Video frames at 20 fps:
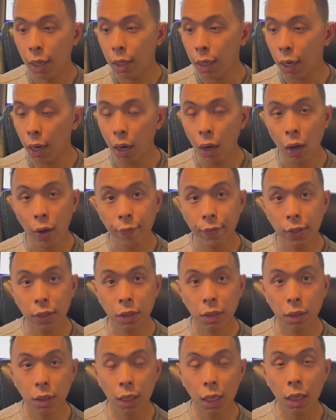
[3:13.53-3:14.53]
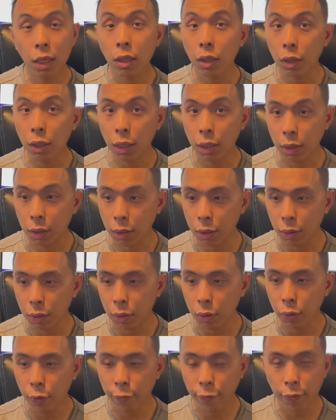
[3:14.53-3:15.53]
Now, obviously, you can still
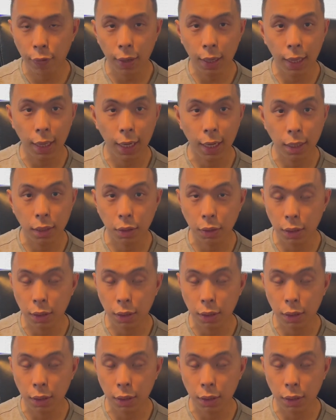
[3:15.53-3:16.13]
do freelance.